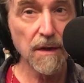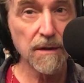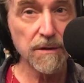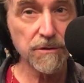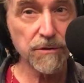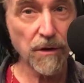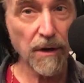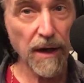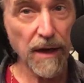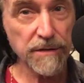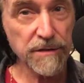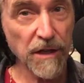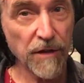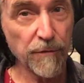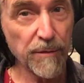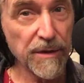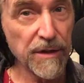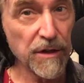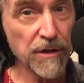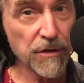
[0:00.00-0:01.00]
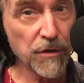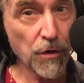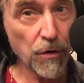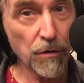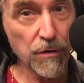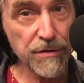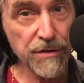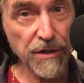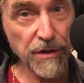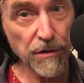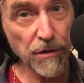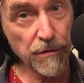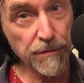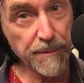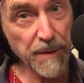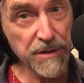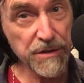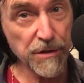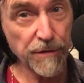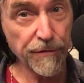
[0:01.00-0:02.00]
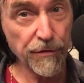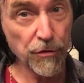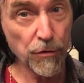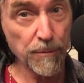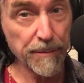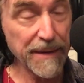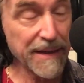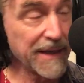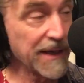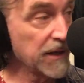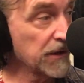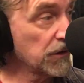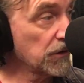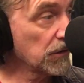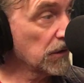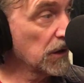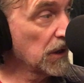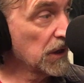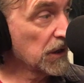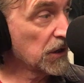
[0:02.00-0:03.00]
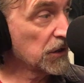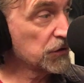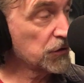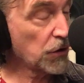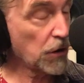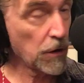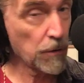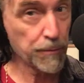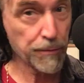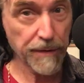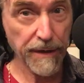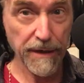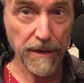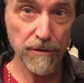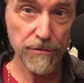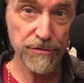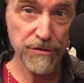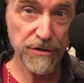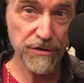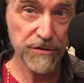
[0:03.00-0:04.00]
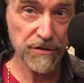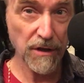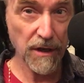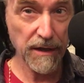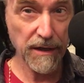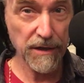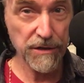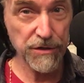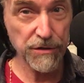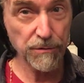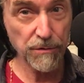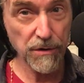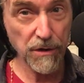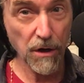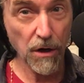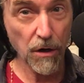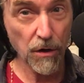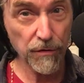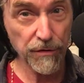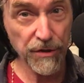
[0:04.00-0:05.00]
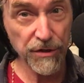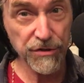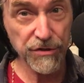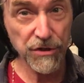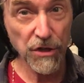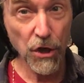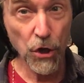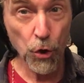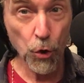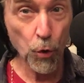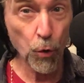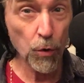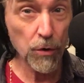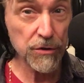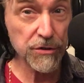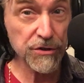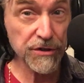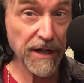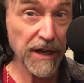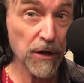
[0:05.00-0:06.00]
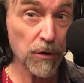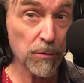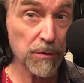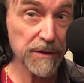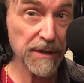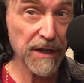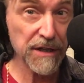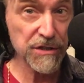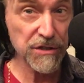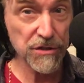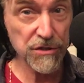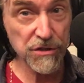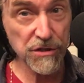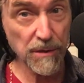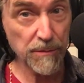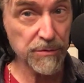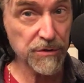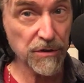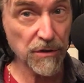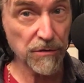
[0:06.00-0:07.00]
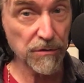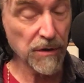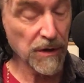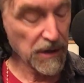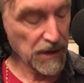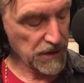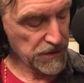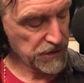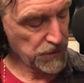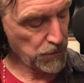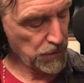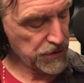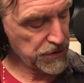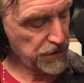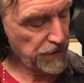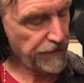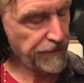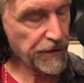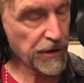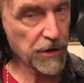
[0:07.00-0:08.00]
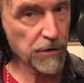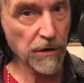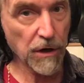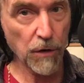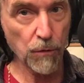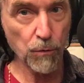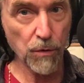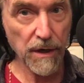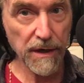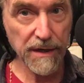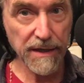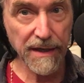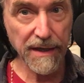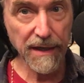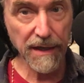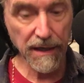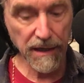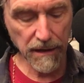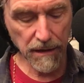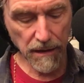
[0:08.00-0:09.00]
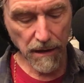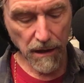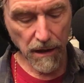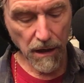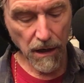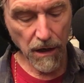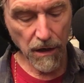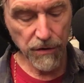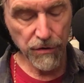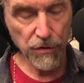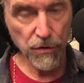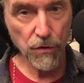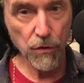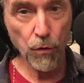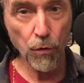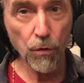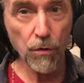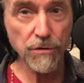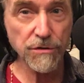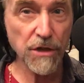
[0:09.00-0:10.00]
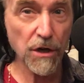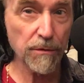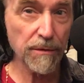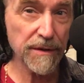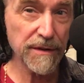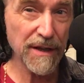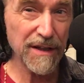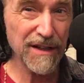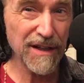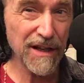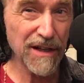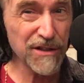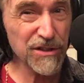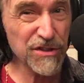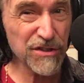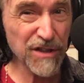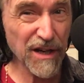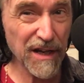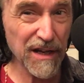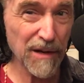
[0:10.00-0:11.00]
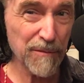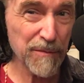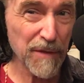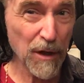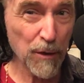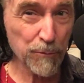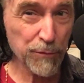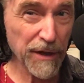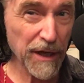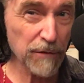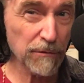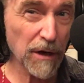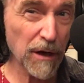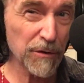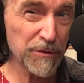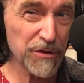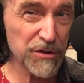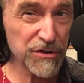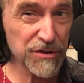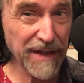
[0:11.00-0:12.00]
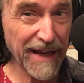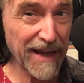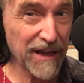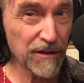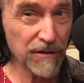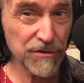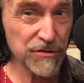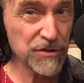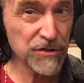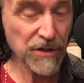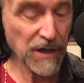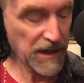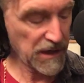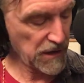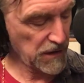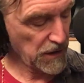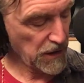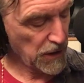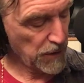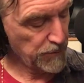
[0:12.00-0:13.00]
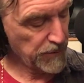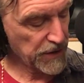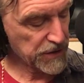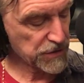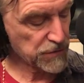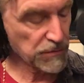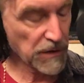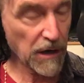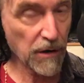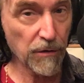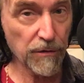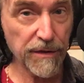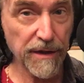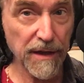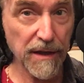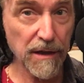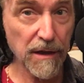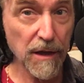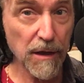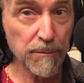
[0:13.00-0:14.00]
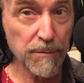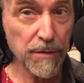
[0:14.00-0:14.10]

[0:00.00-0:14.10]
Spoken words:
So as I've been encouraging you, especially if you're a beginner guitar player, so this, I guess you would call this chord scale relationship. So once you figure out what key your chords are in, then you can just kind of play around with the scale and just kind of mess around with it,